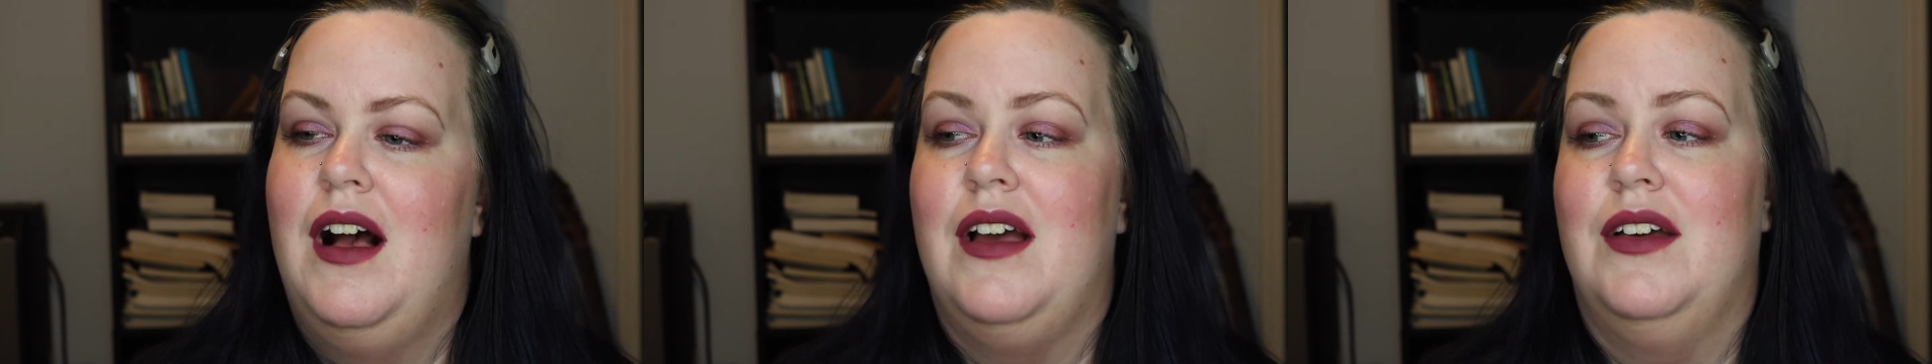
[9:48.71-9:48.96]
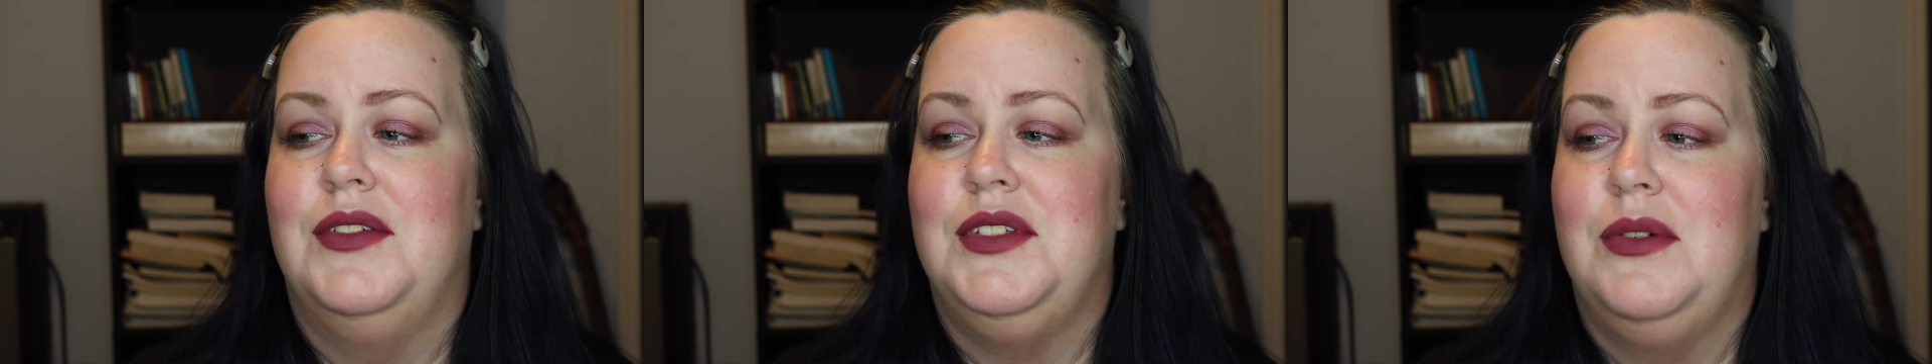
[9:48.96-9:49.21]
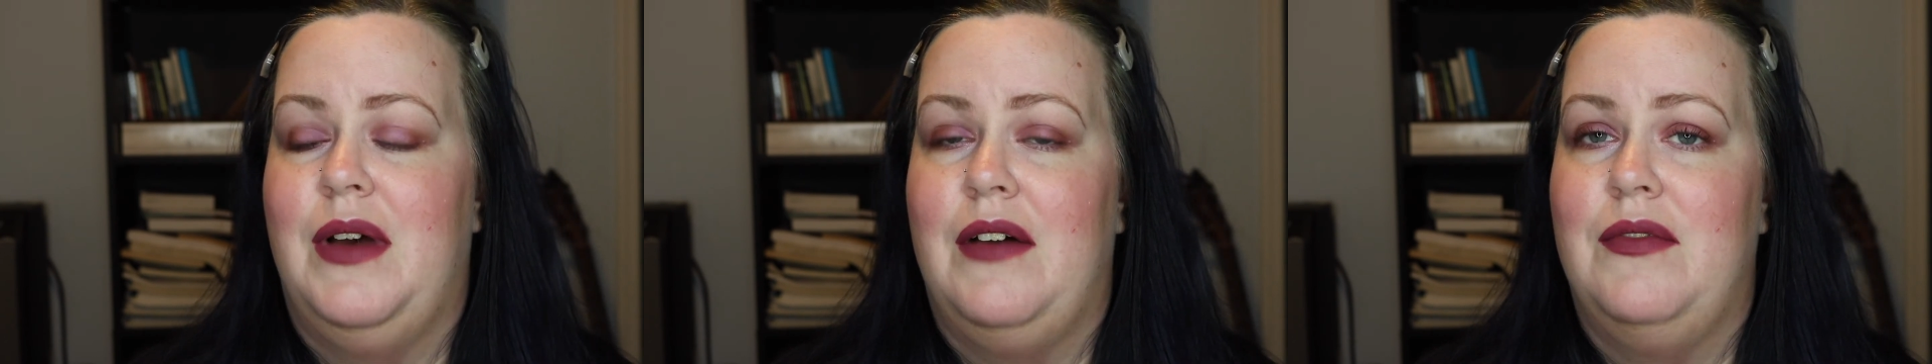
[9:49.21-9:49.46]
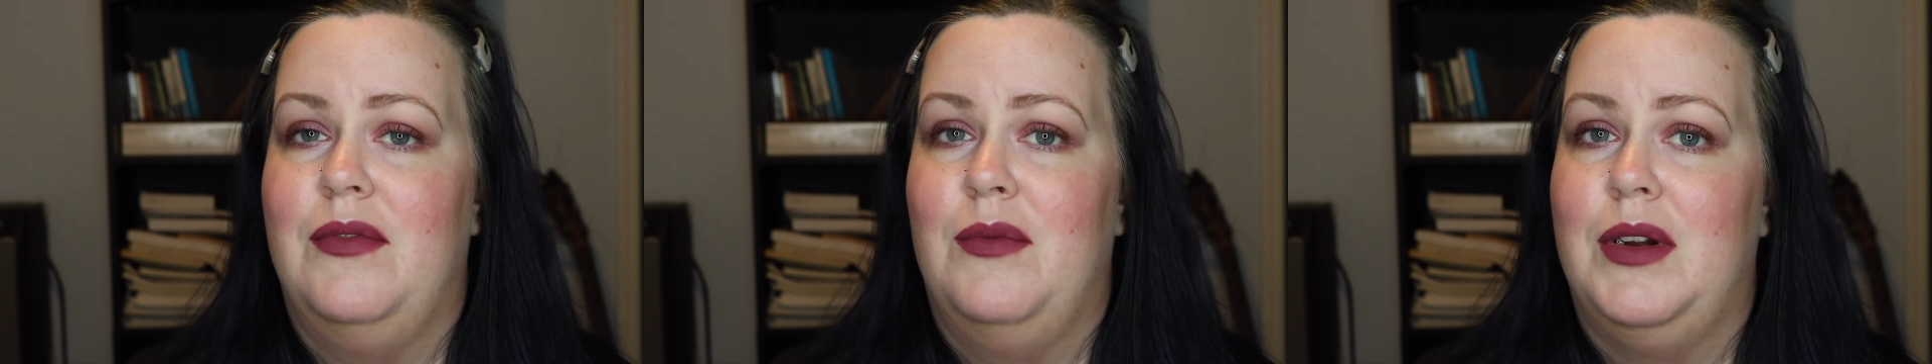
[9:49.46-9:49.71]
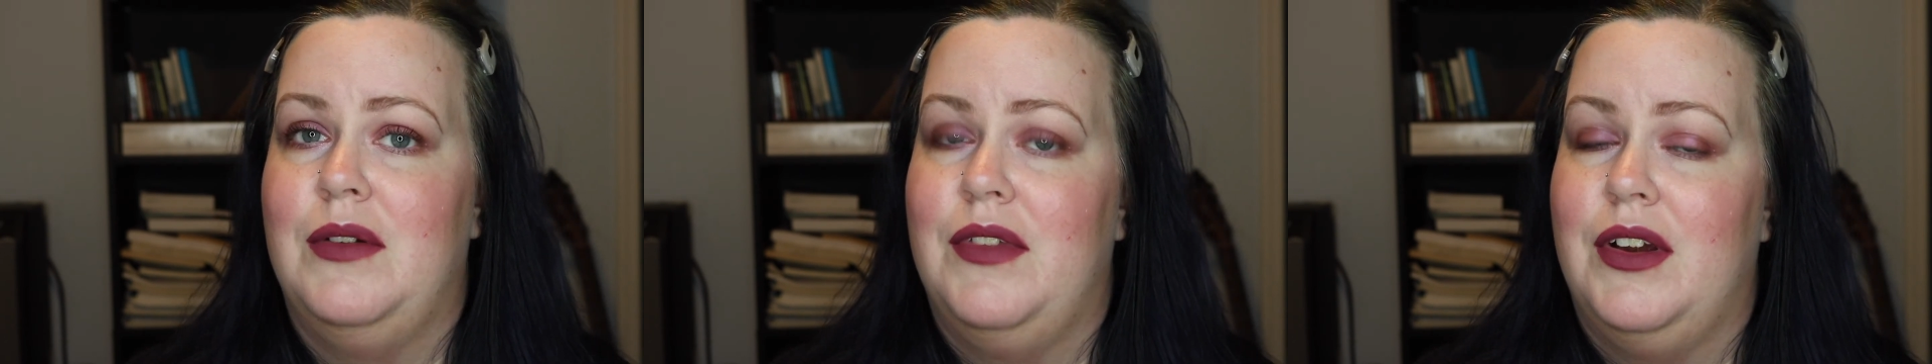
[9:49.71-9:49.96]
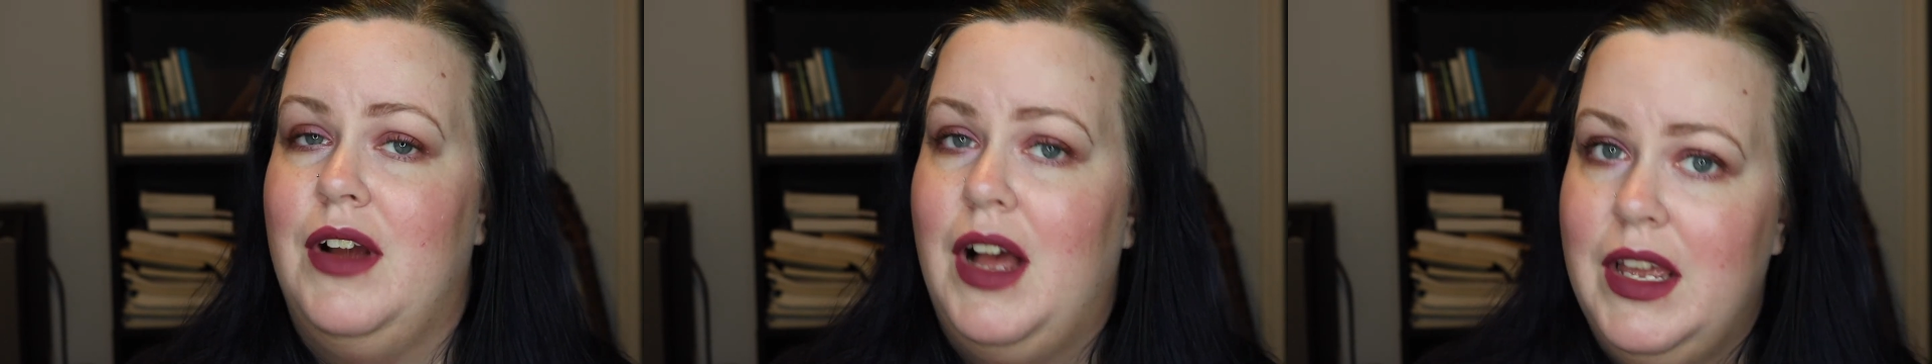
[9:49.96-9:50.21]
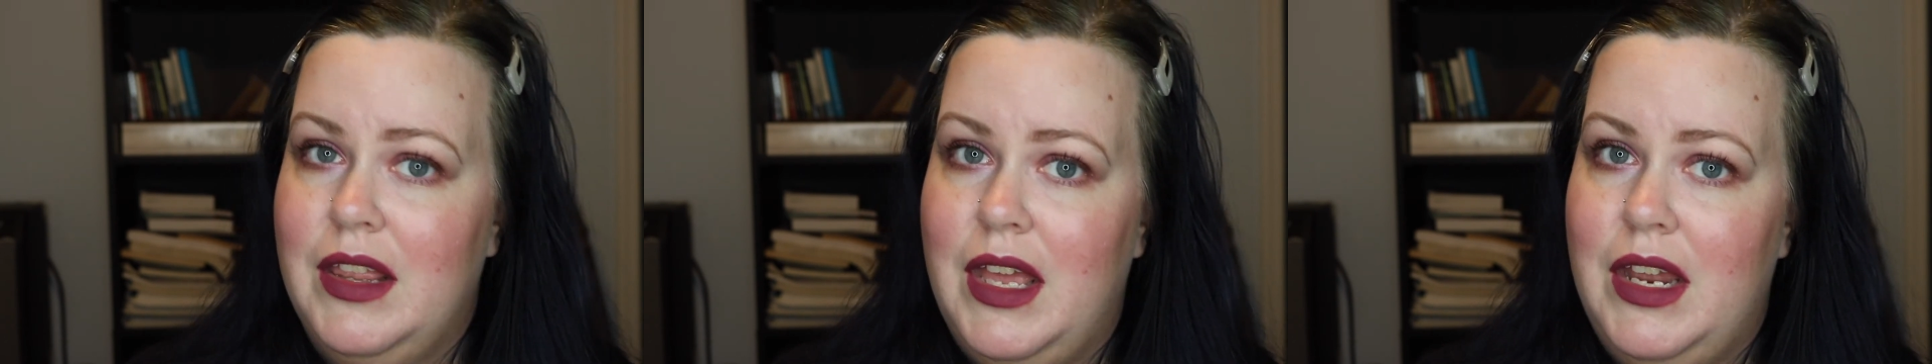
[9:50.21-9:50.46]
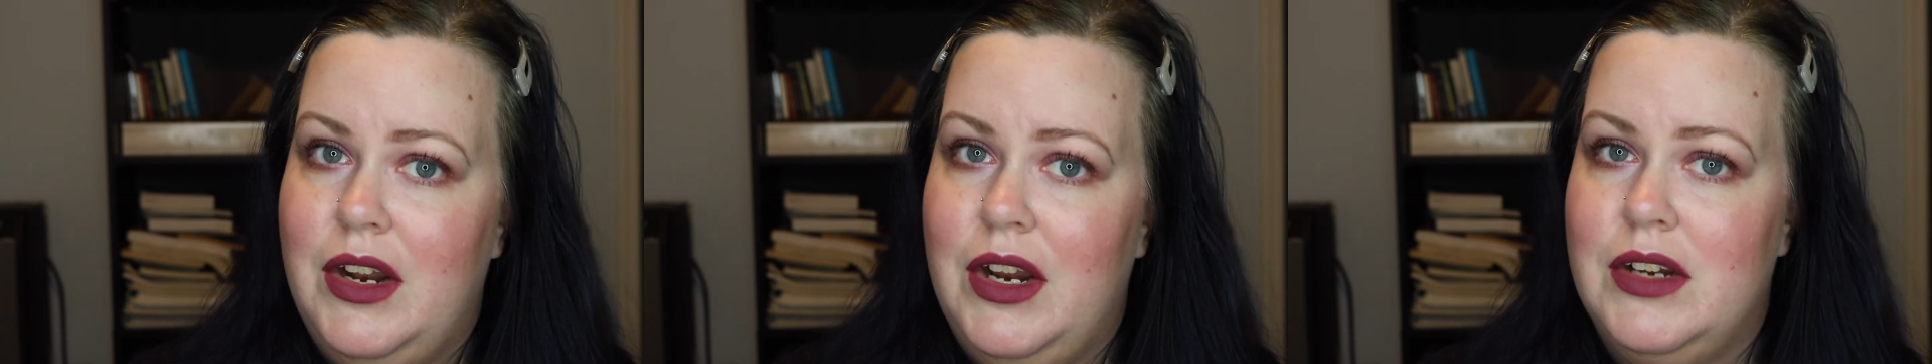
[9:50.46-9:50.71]
I also have one of their
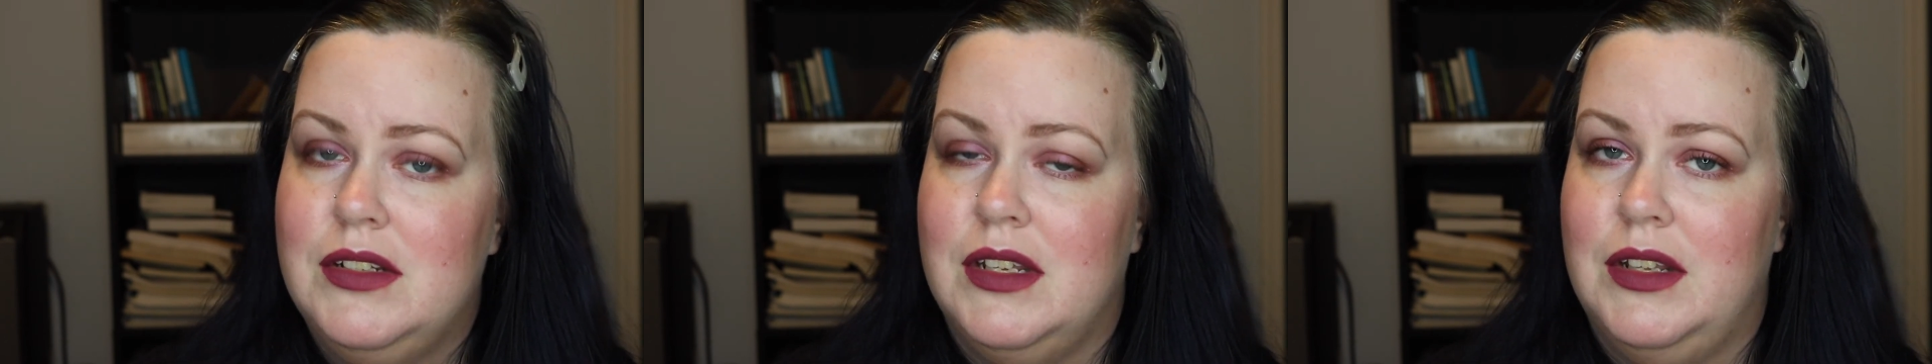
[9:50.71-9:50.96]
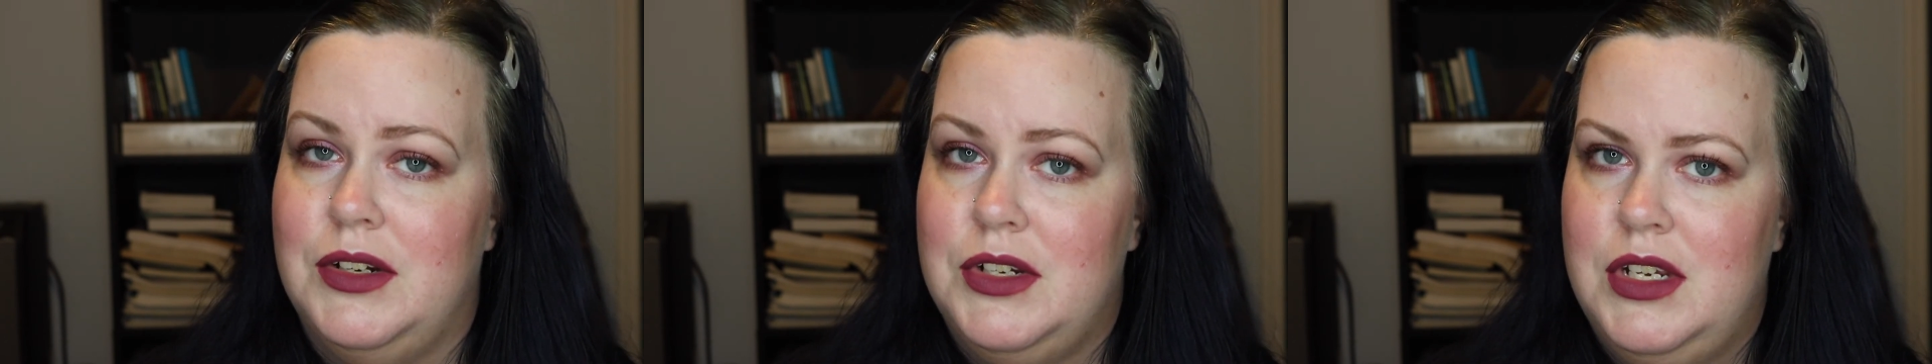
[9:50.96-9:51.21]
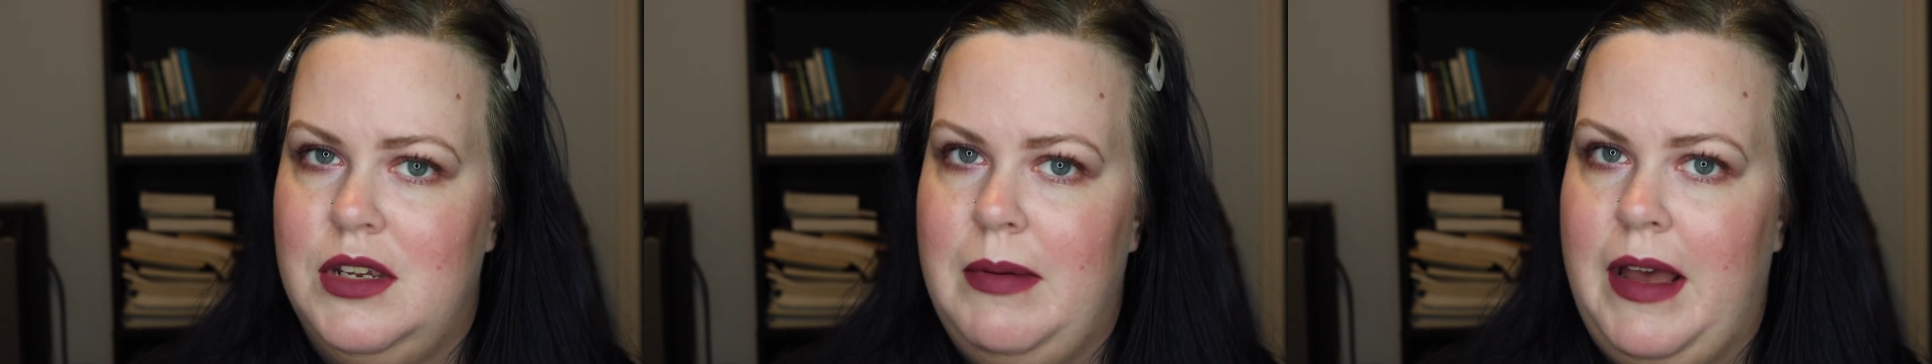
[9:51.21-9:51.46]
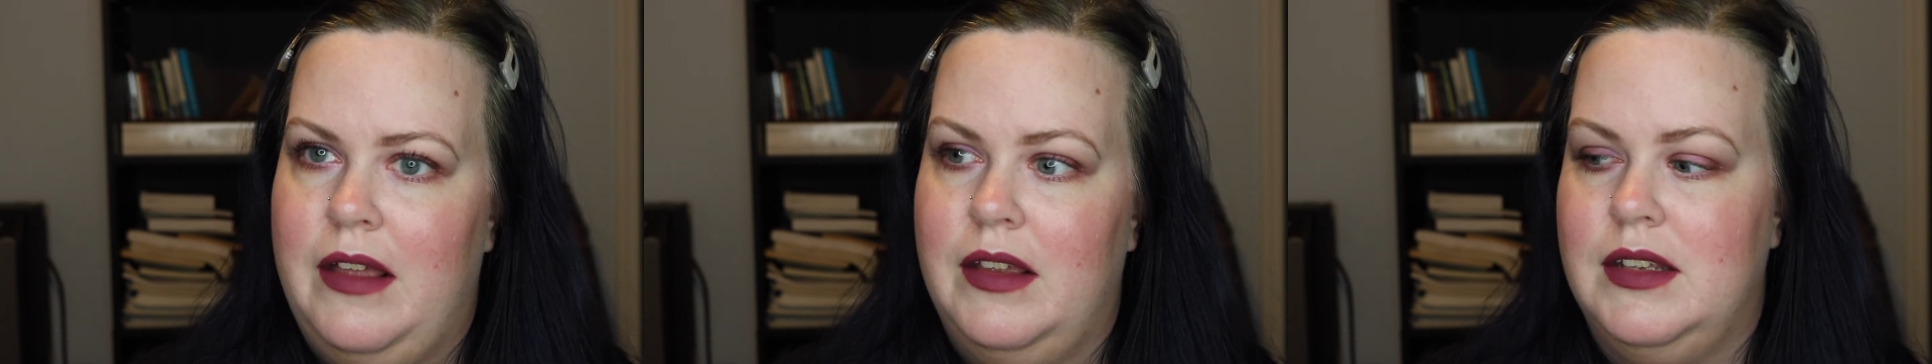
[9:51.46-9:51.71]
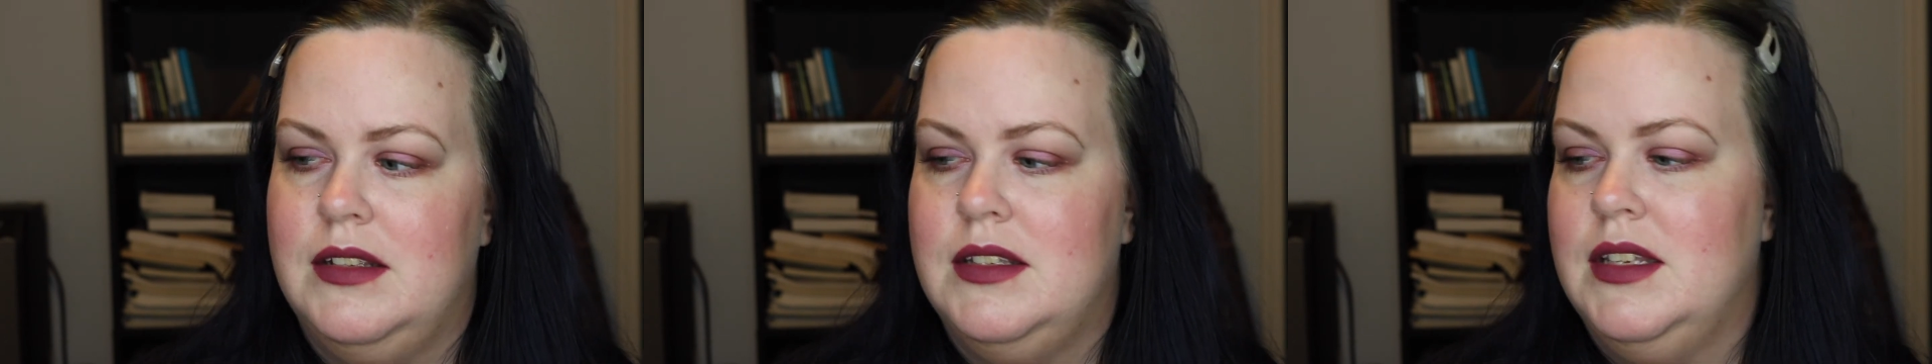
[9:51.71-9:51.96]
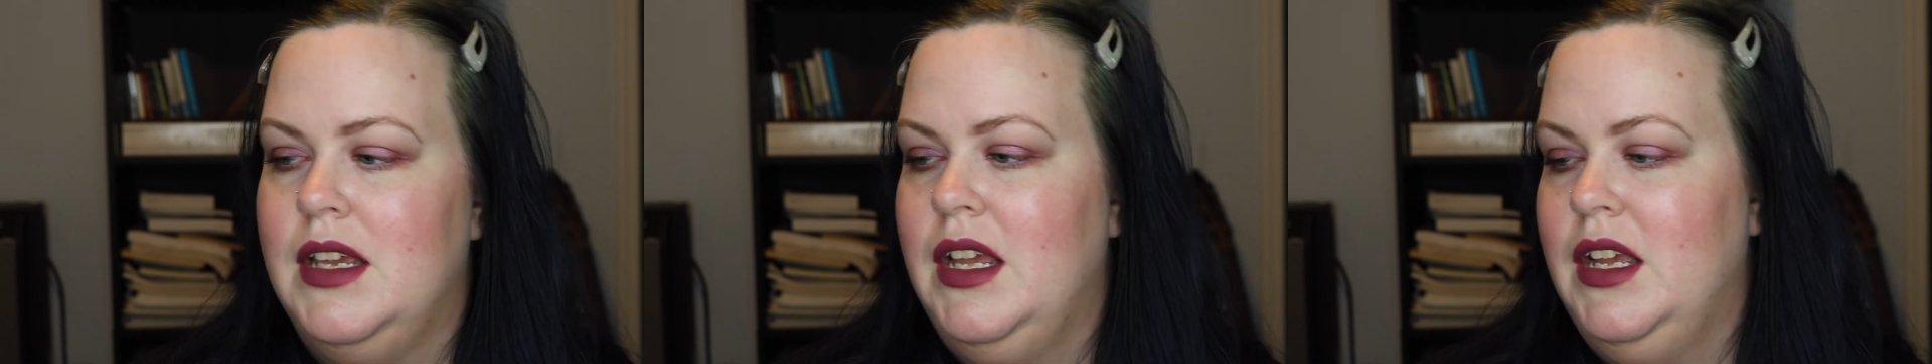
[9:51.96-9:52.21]
highlighters and their cheek palettes.